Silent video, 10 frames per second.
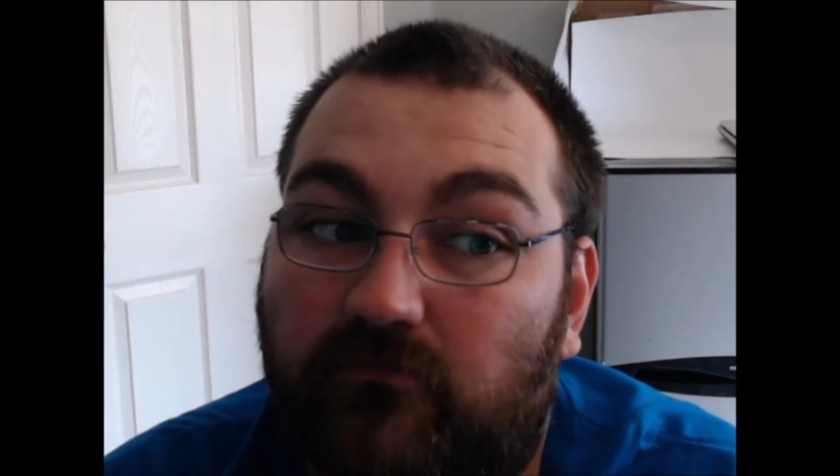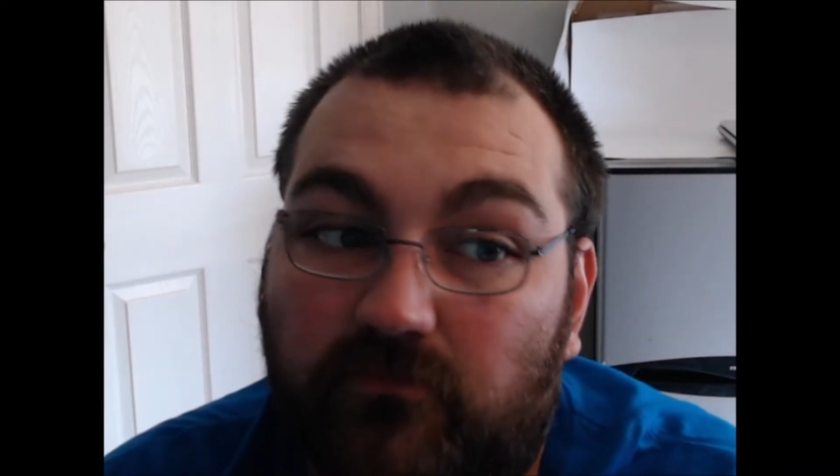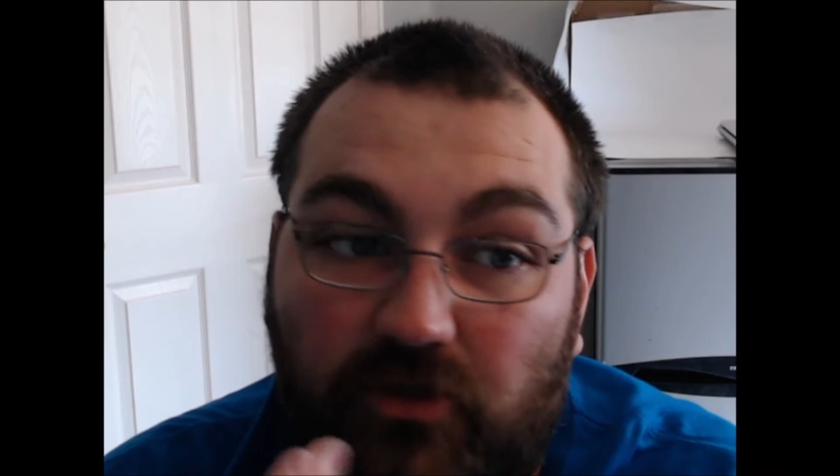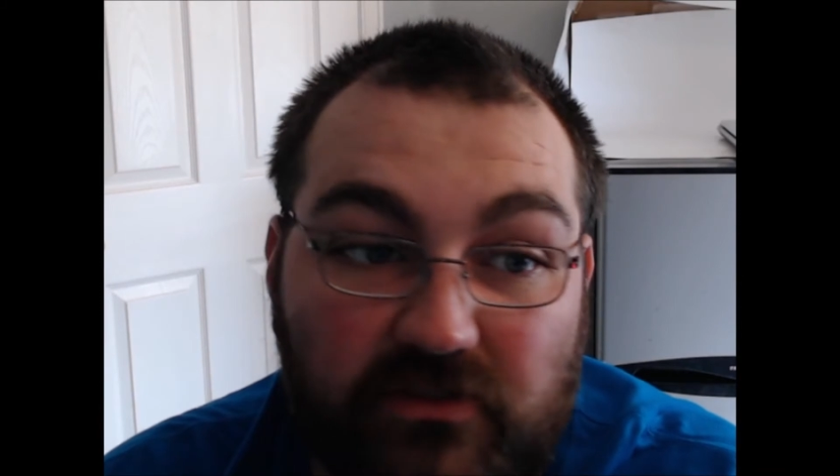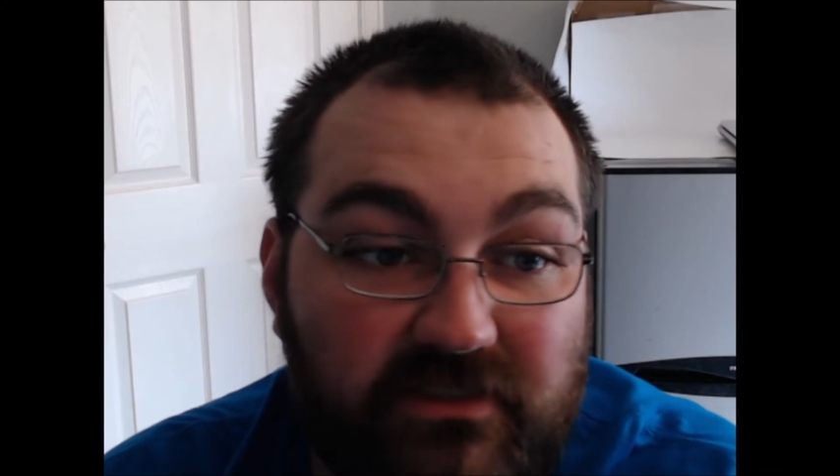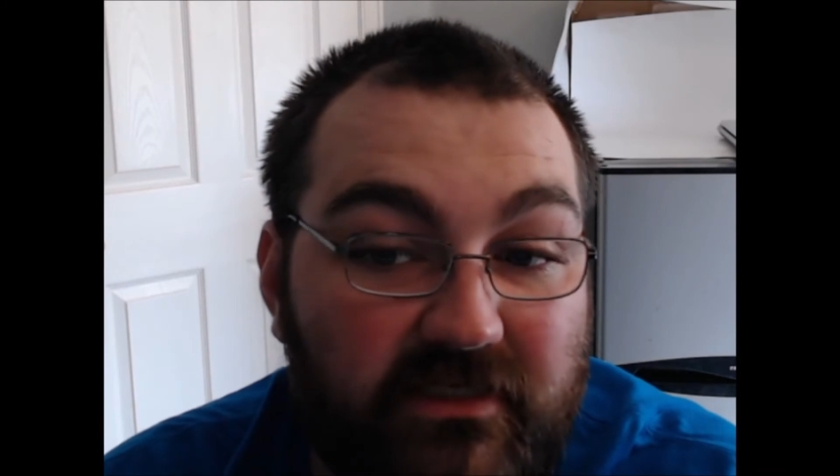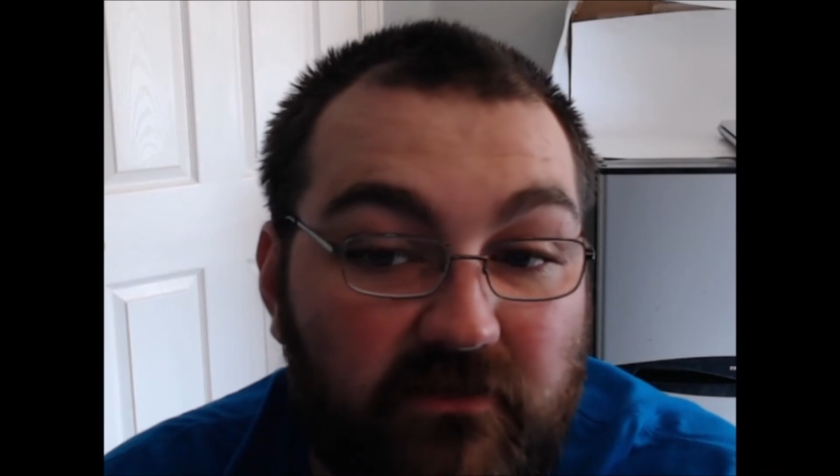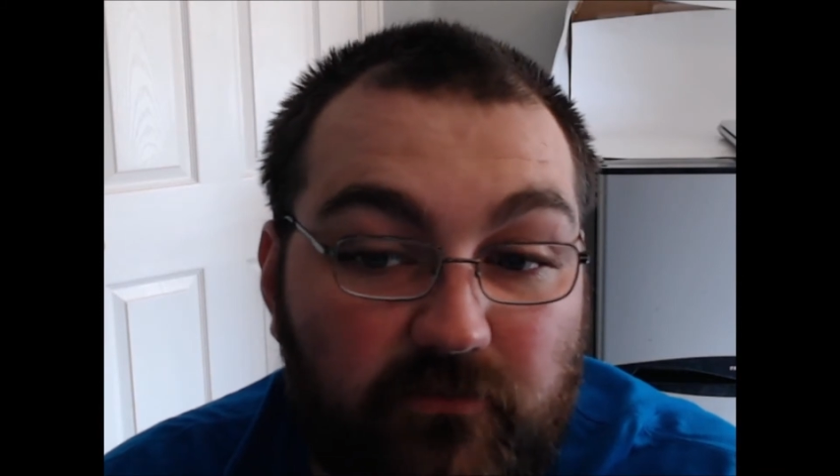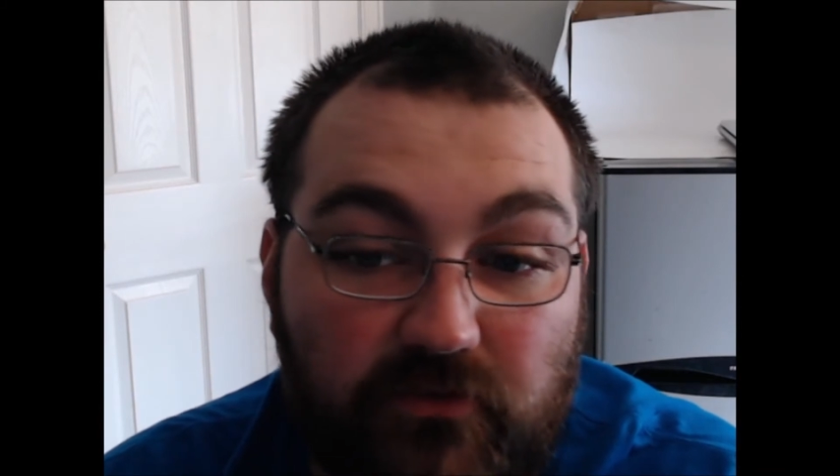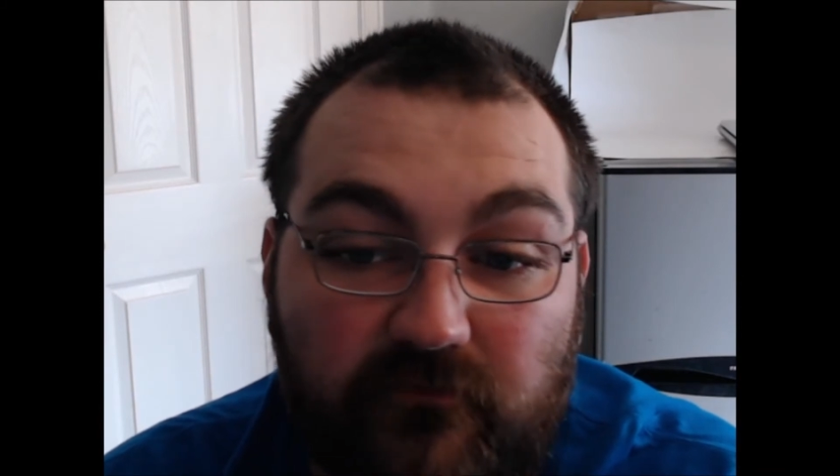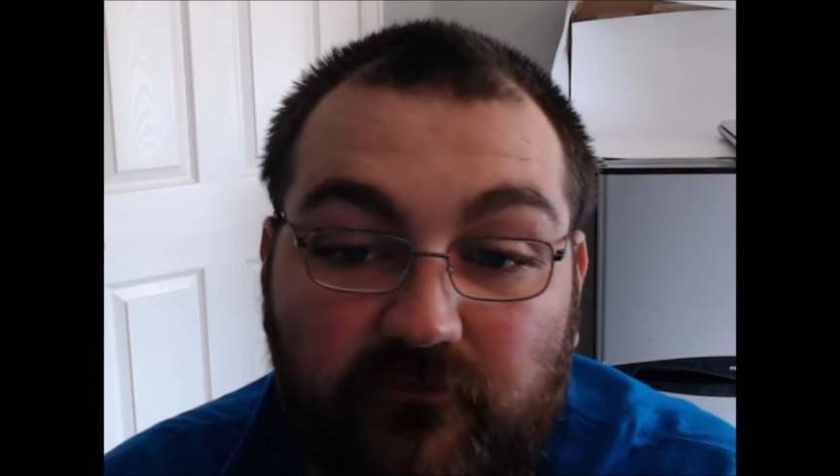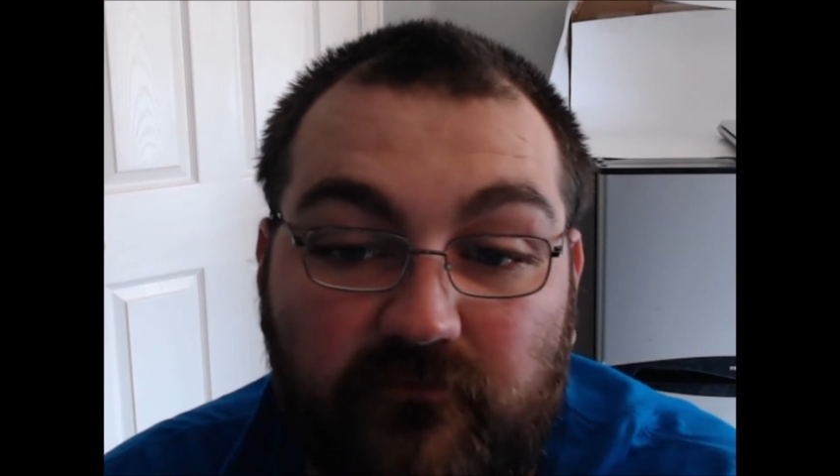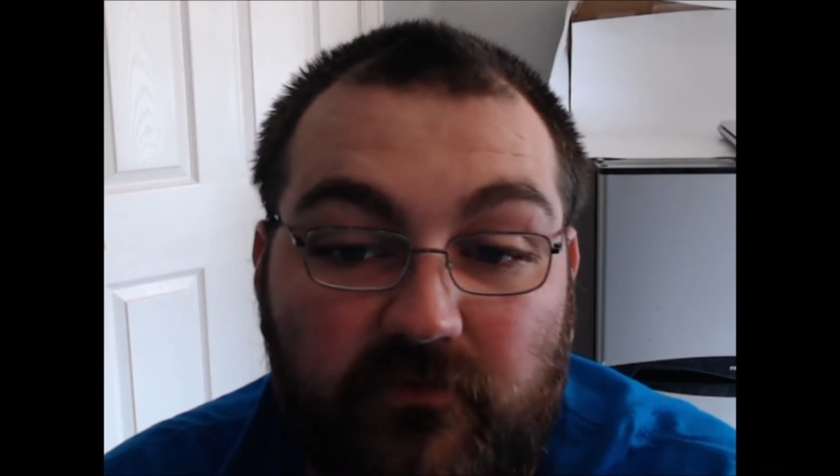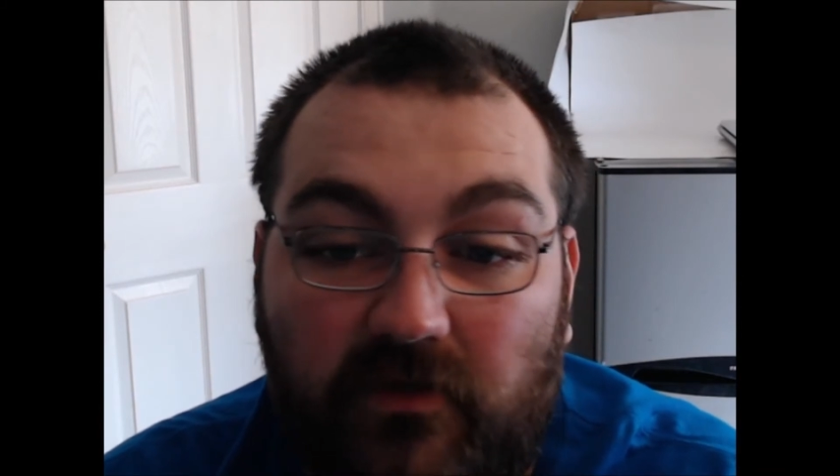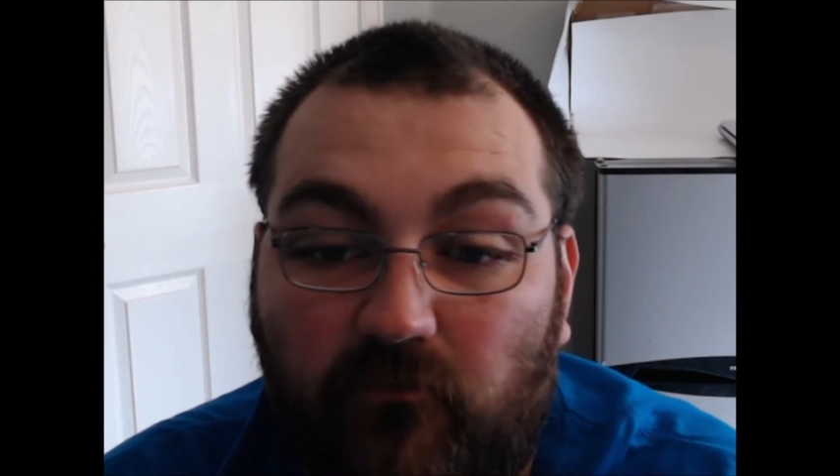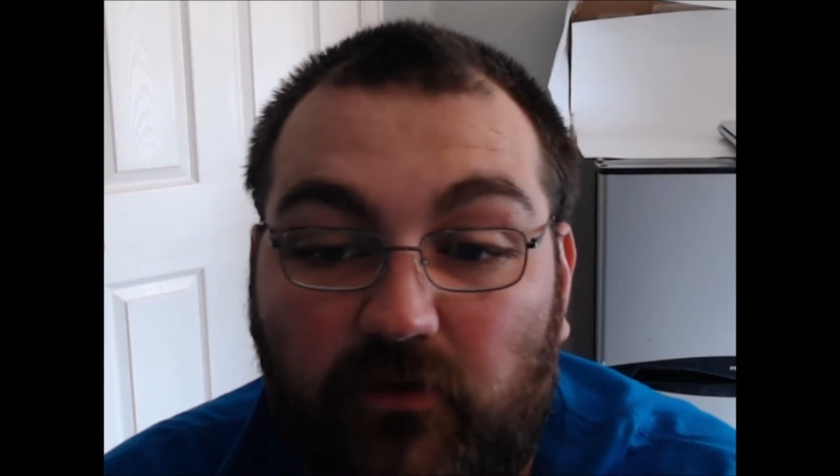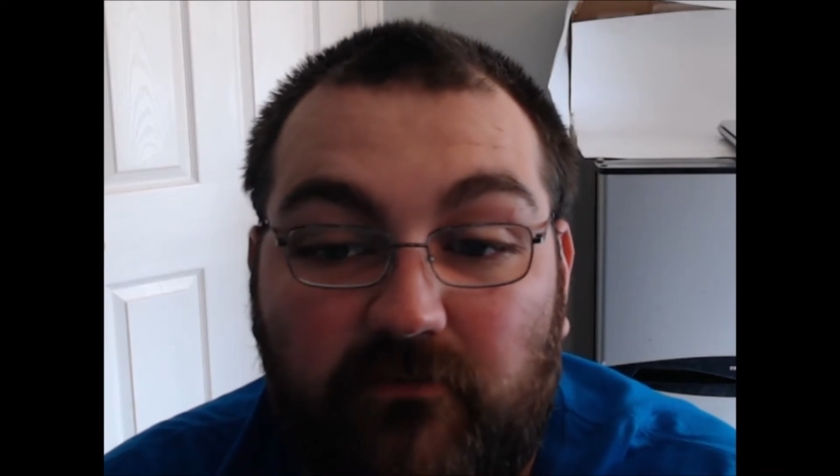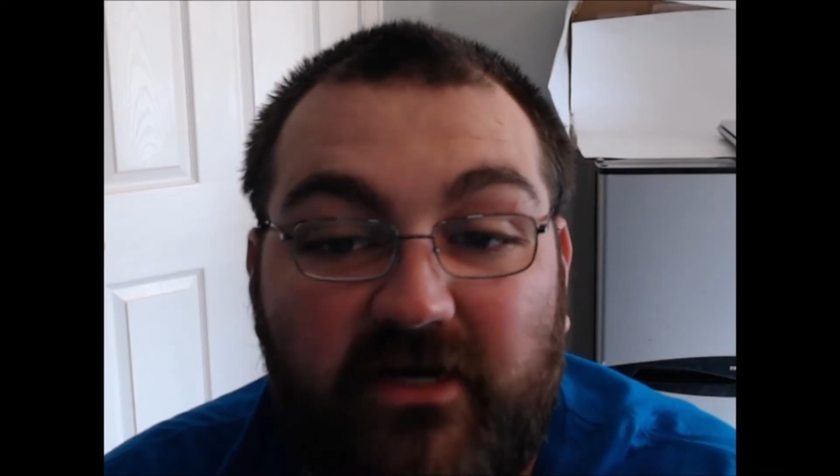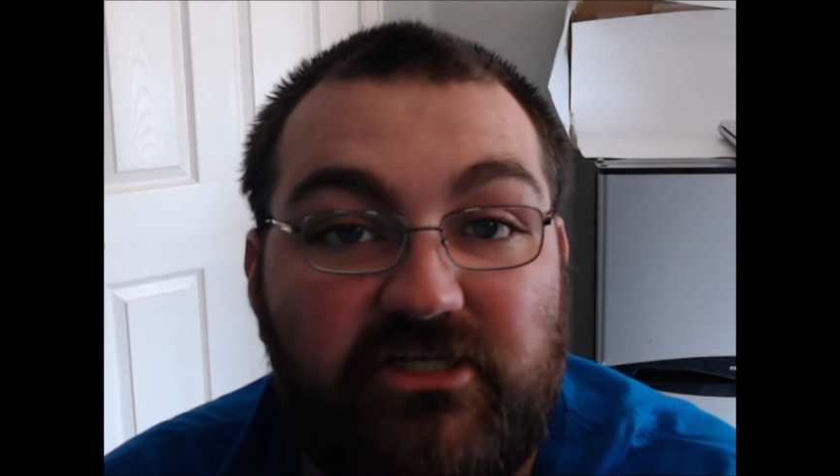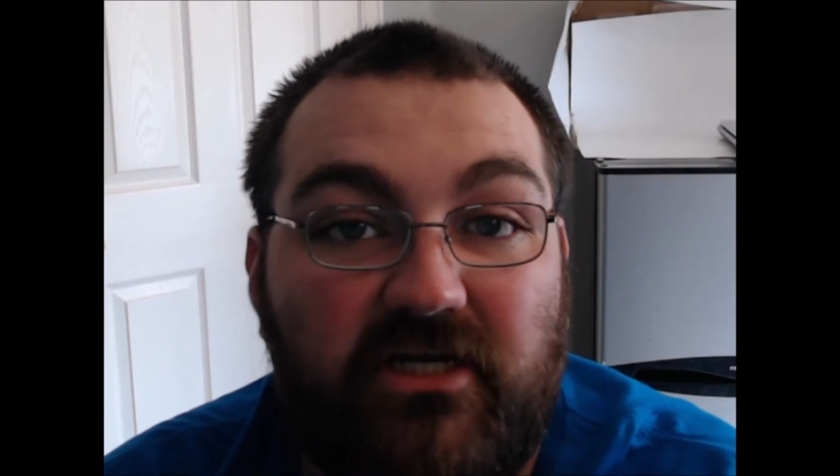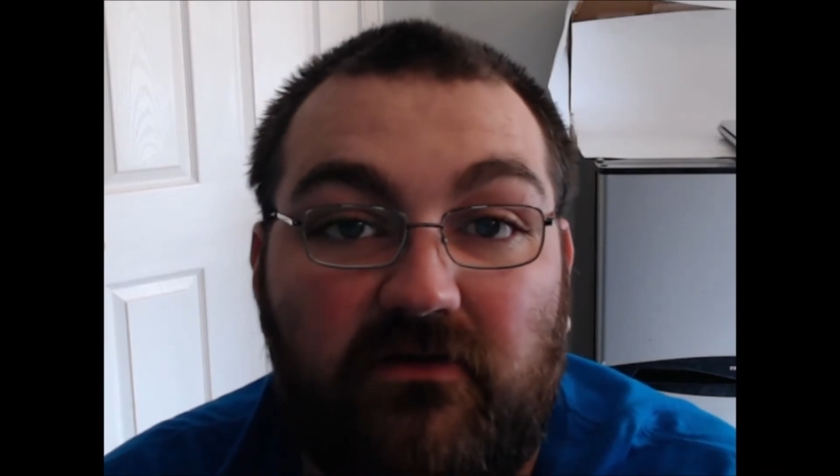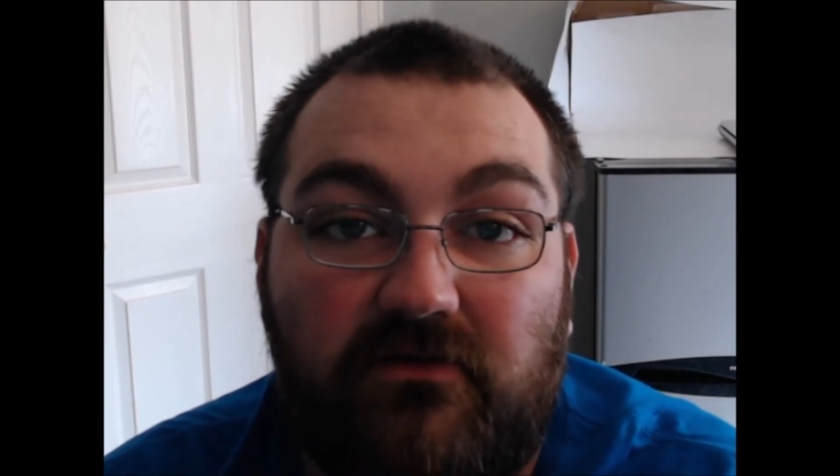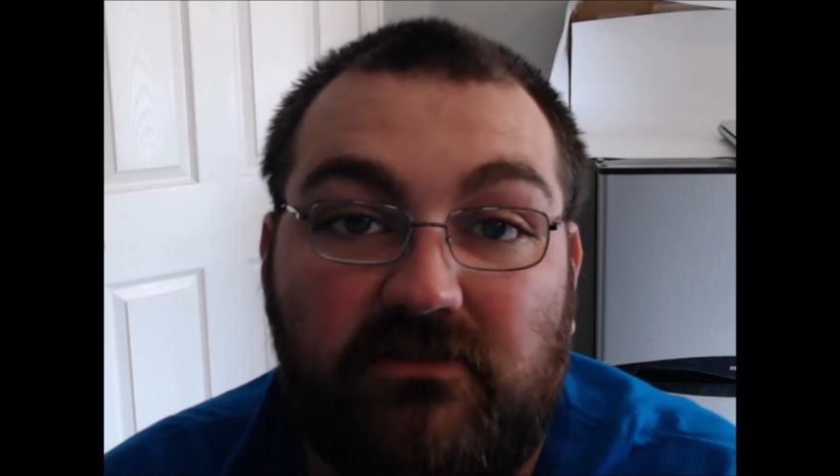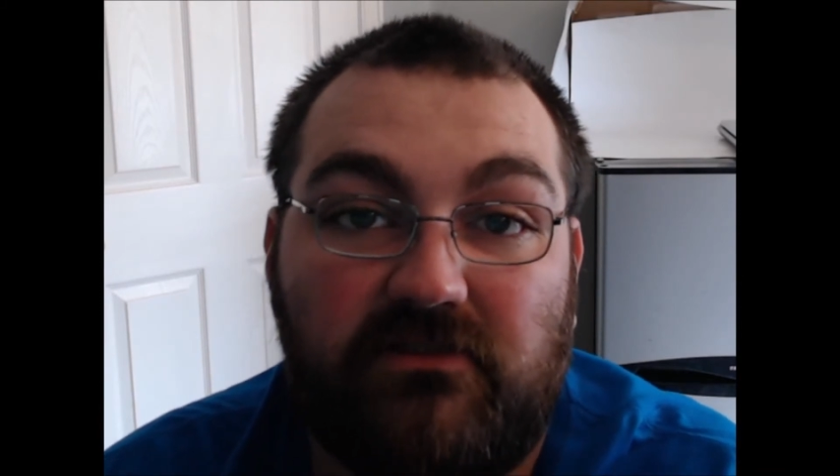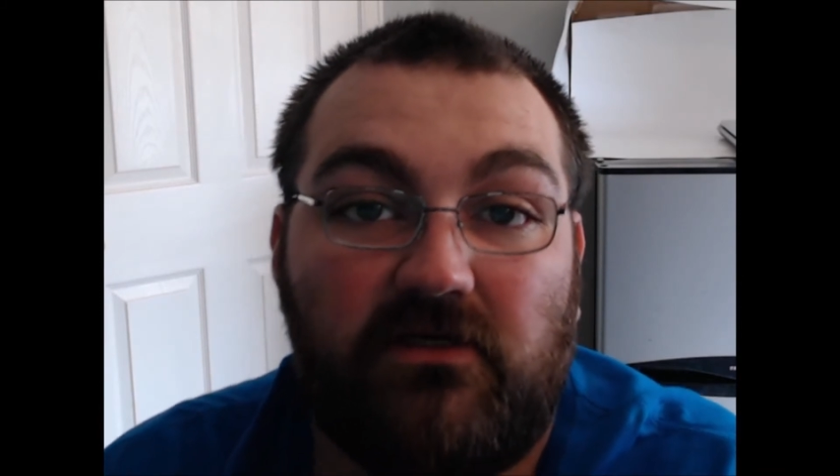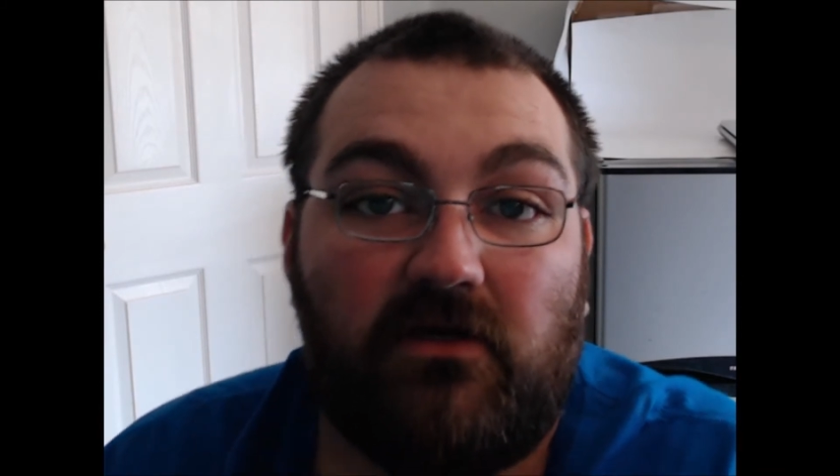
you're seeing the proof with my channel, is